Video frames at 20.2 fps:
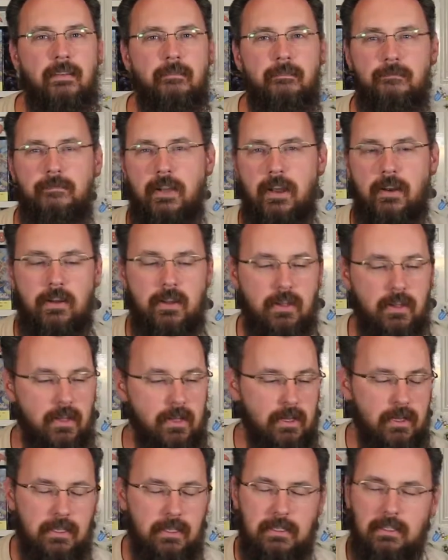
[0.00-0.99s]
Very
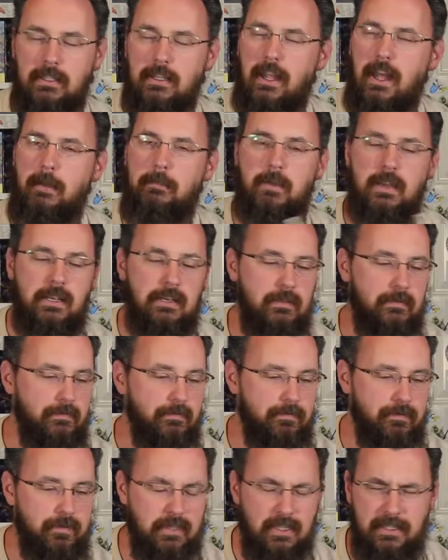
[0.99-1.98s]
good. I mean,
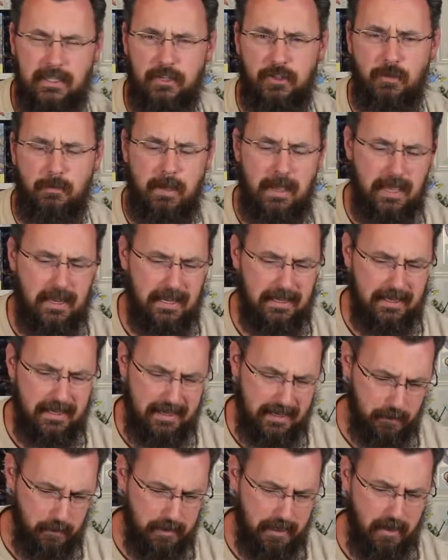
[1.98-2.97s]
Scissor Man, I think
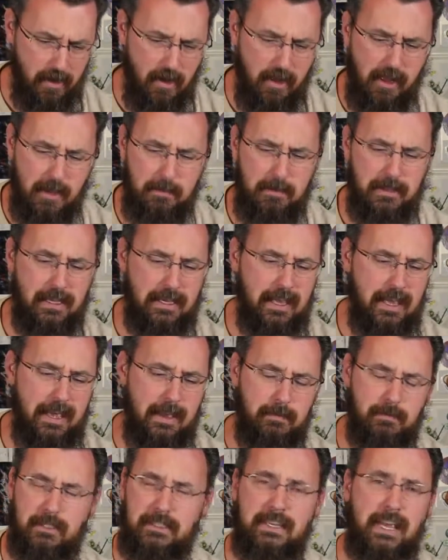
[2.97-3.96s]
that's what they call him in the
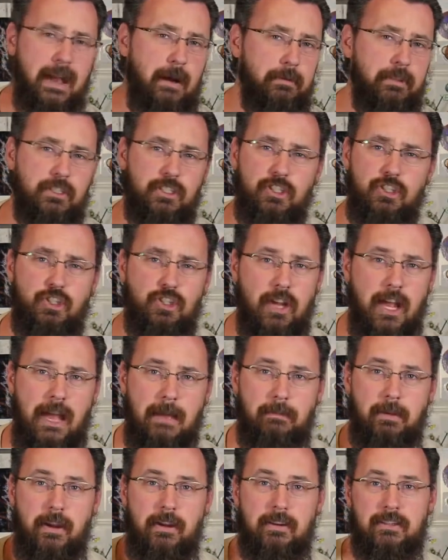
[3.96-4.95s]
game. This guy with this giant
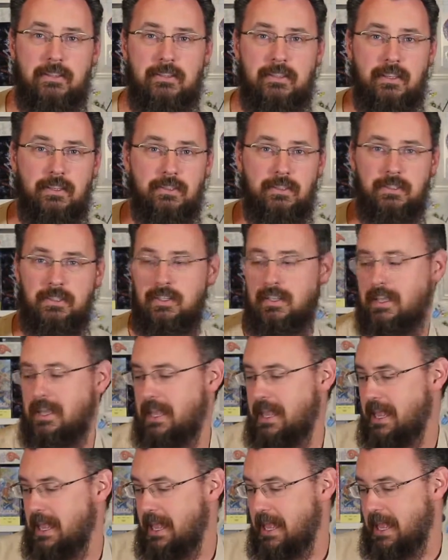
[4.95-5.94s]
pair of scissors.
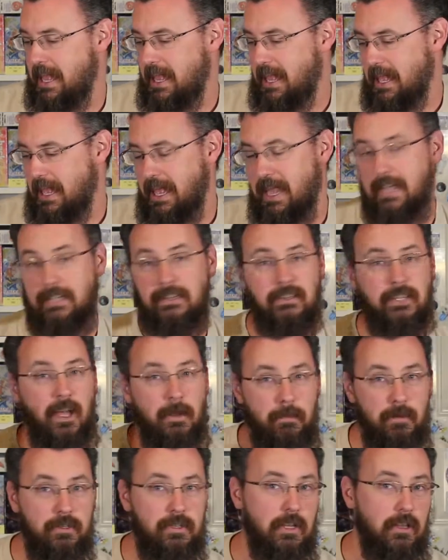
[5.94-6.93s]
He
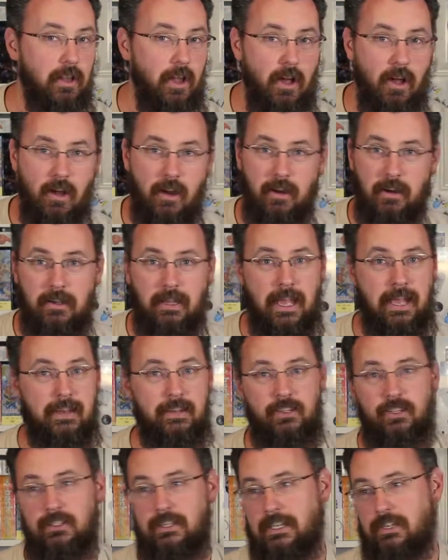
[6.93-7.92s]
lumbers along, and it's
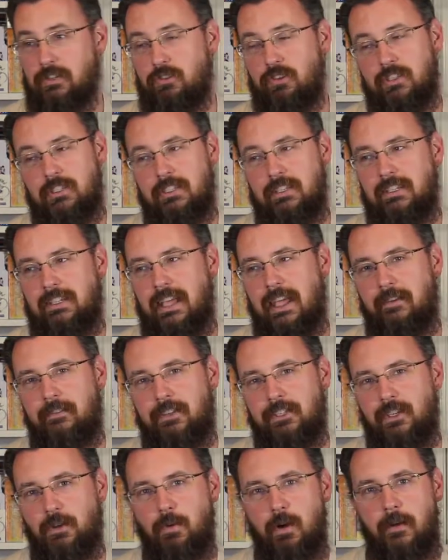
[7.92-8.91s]
just like you just, every
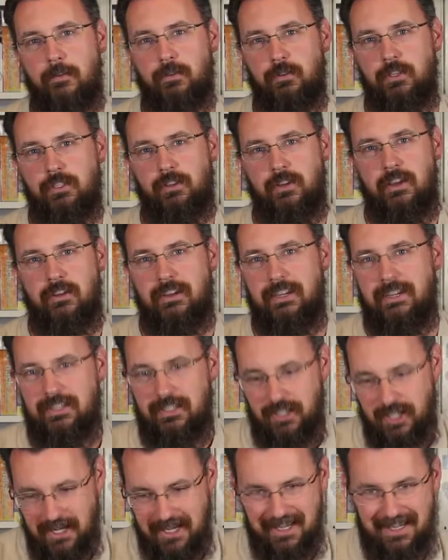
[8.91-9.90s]
so often, you just start hearing
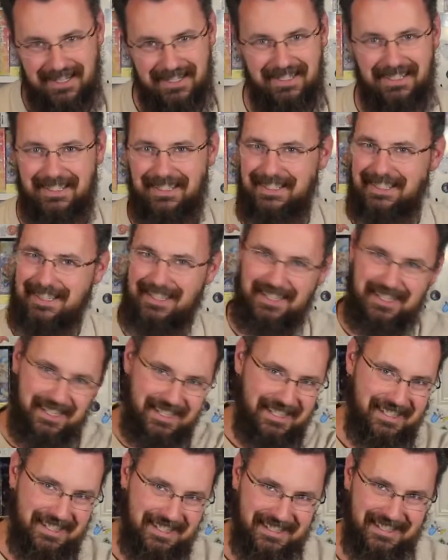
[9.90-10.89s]
ching,
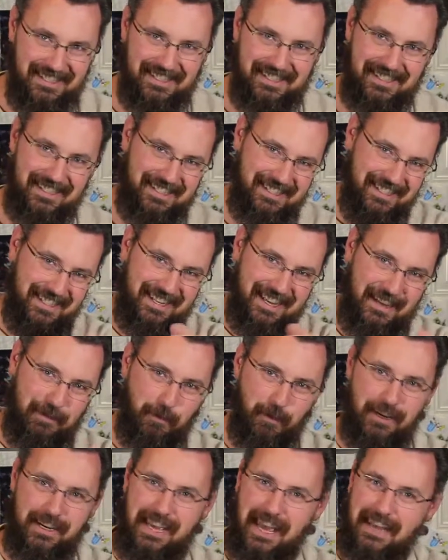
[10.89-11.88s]
ka-ching, ka-ching,
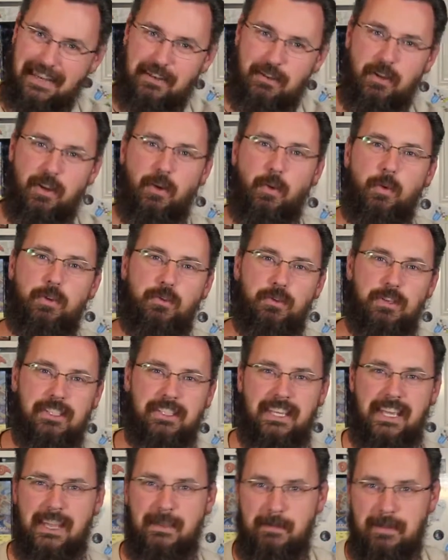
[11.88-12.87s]
and when you
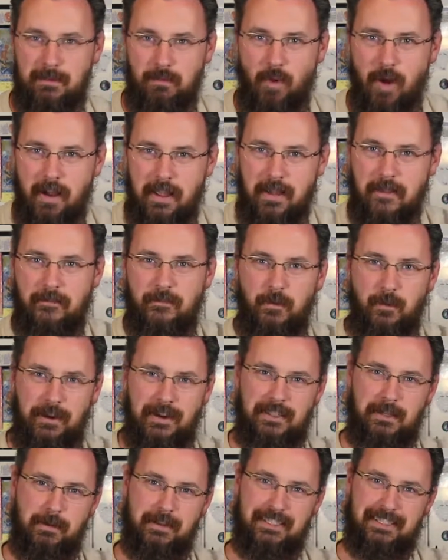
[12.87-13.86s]
see him, he's walking forward.
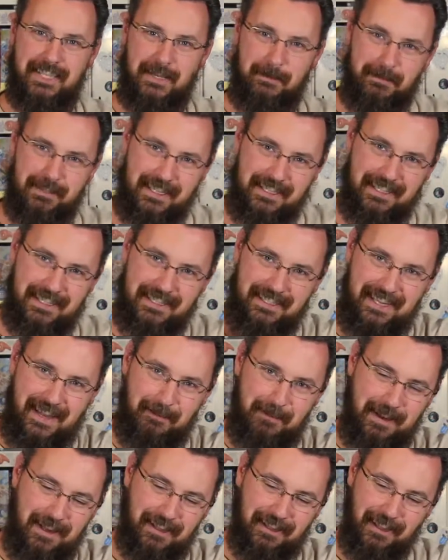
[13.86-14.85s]
Every time he takes a step,
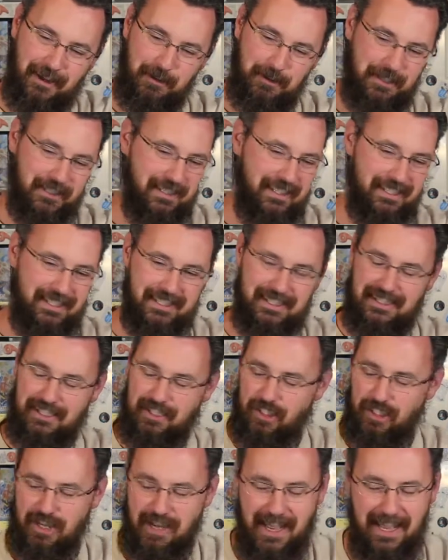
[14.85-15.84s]
he closes these
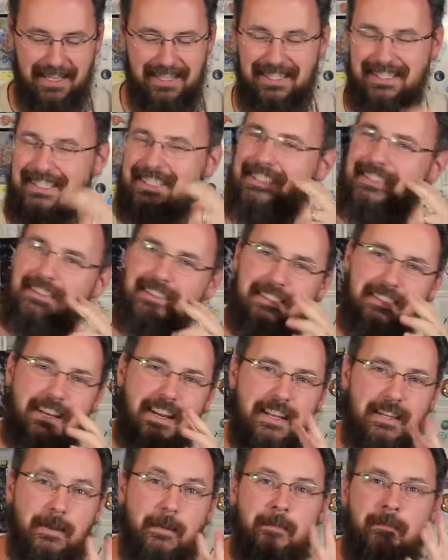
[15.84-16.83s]
giant scissors, and
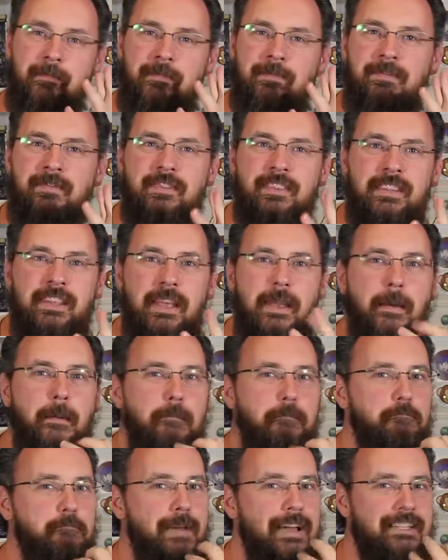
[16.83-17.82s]
it
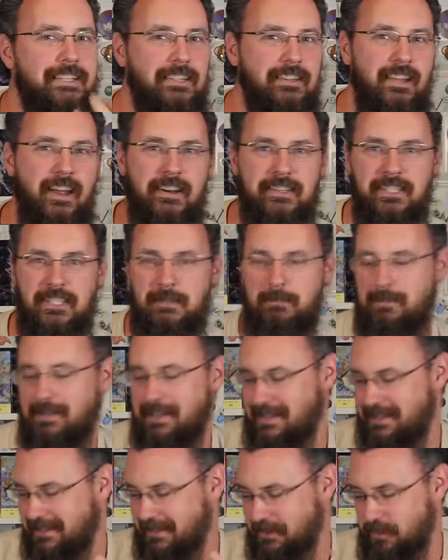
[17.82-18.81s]
makes a lot of
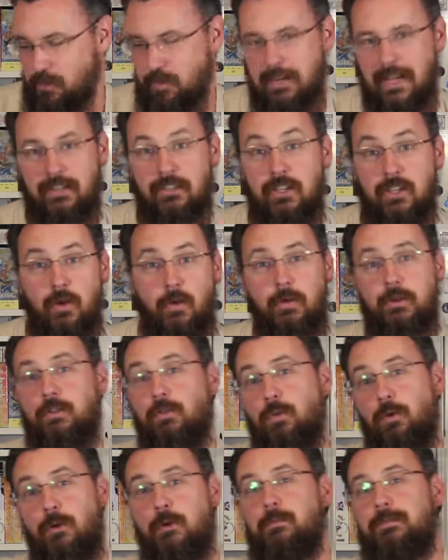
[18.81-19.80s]
suspense because you can actually go into
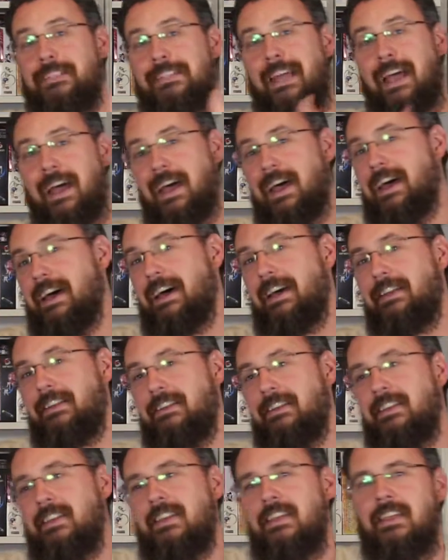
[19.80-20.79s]
rooms and hide.
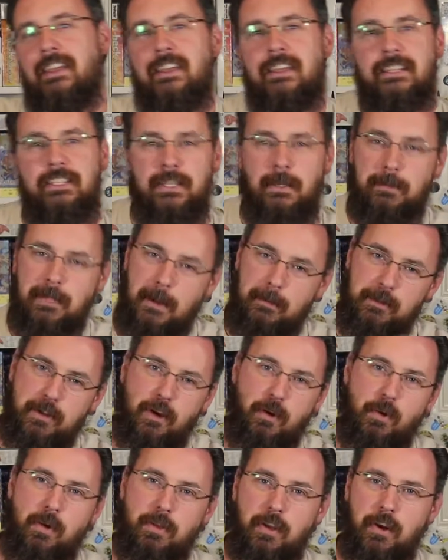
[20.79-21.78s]
Sometimes he'll
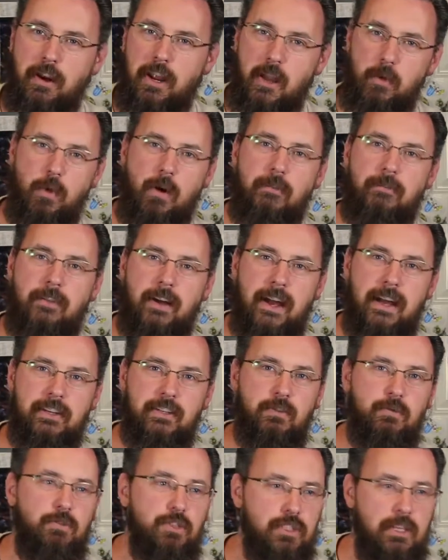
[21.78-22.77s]
go in there and he won't find
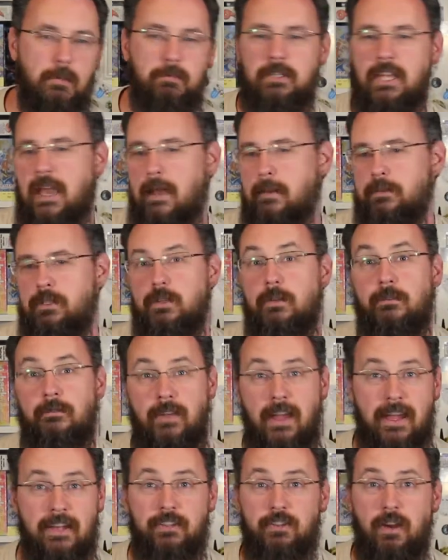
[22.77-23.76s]
you. Sometimes he'll
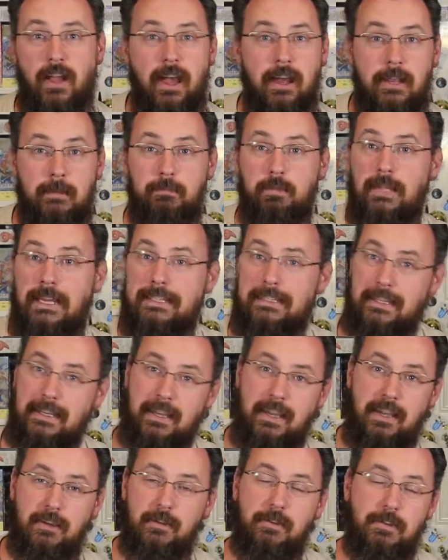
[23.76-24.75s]
find your hiding place and
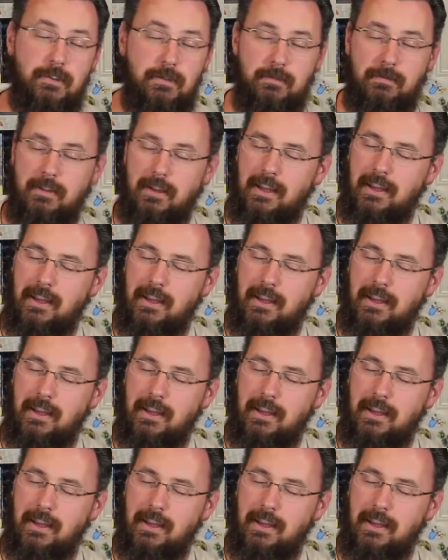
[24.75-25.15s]
kill you.